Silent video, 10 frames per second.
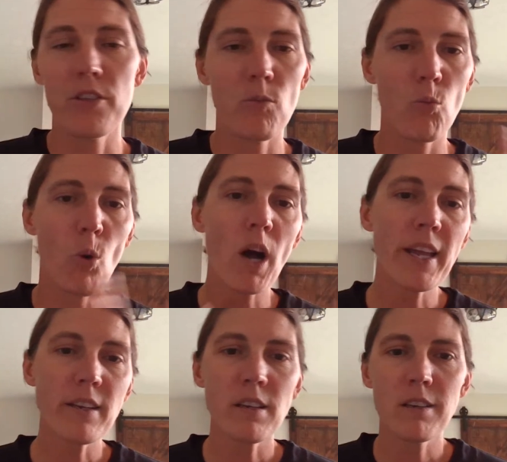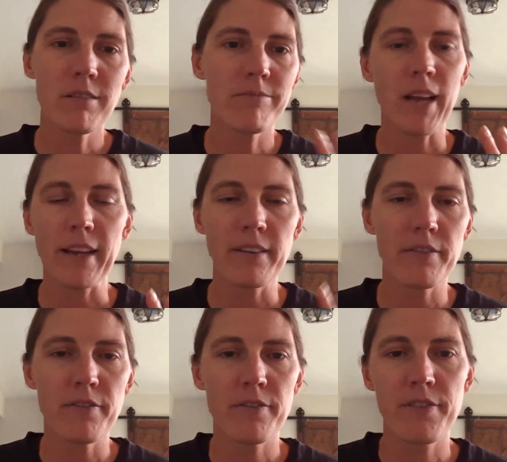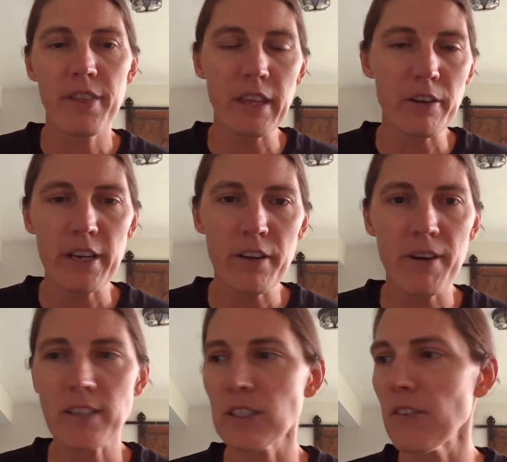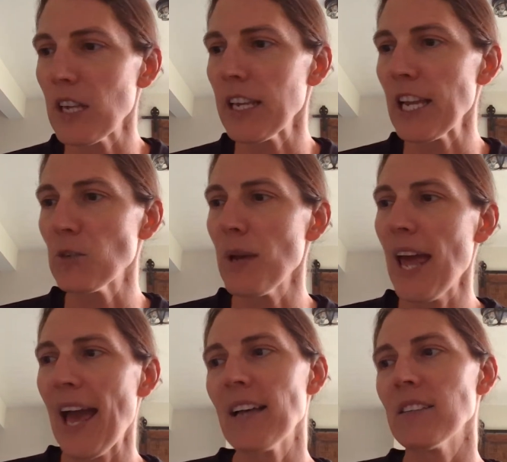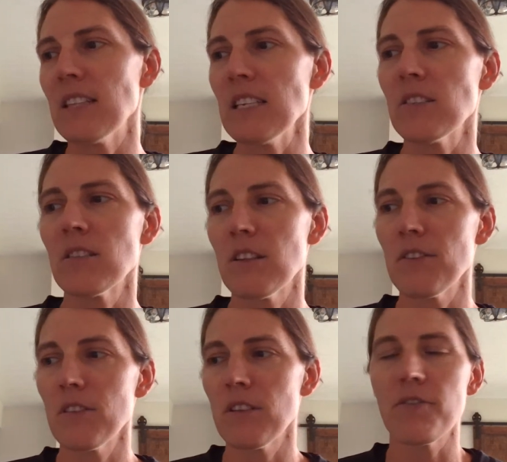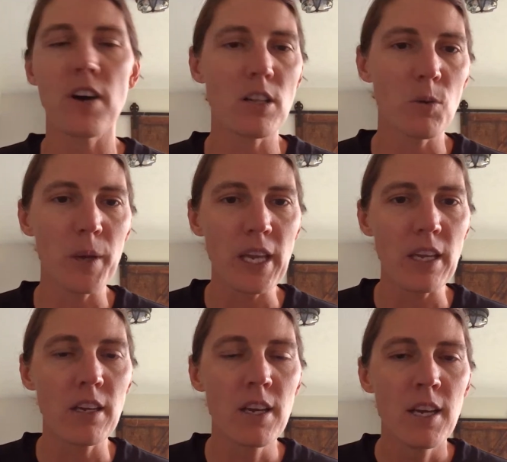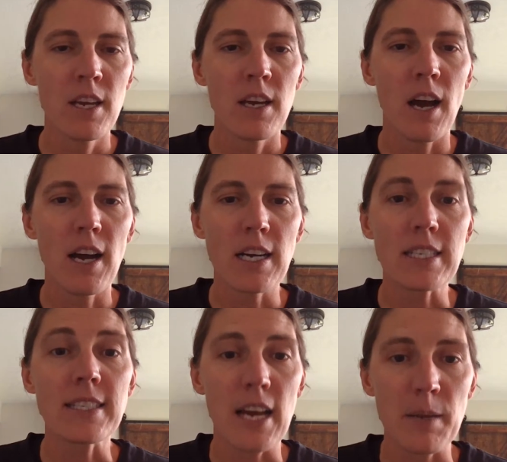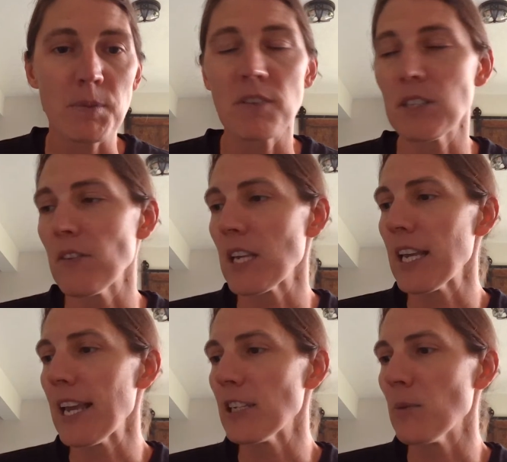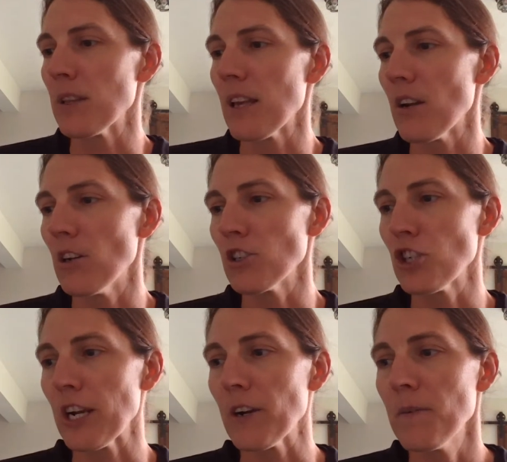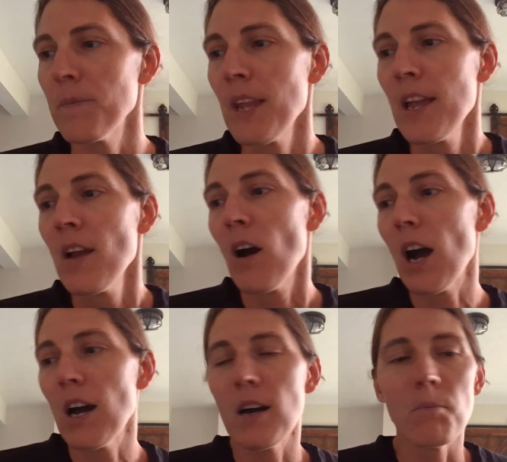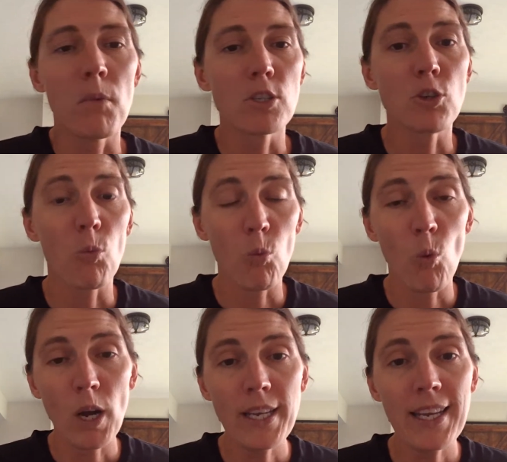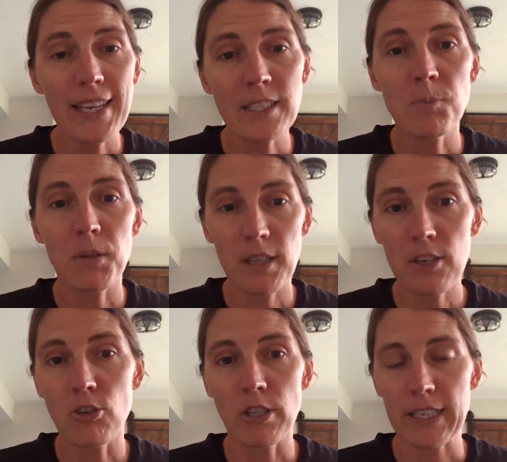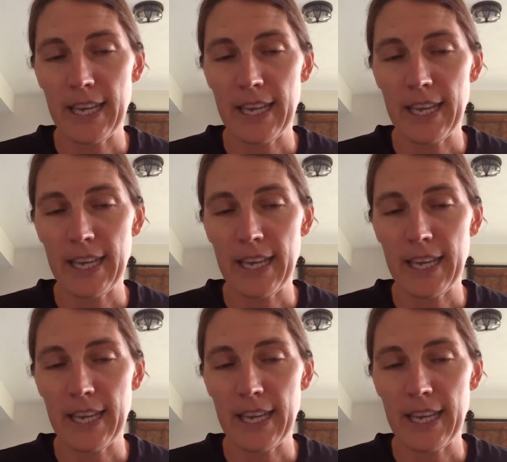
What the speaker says: one kind of theory around civic engagement has the following types of civic engagement that I'll share. So one is political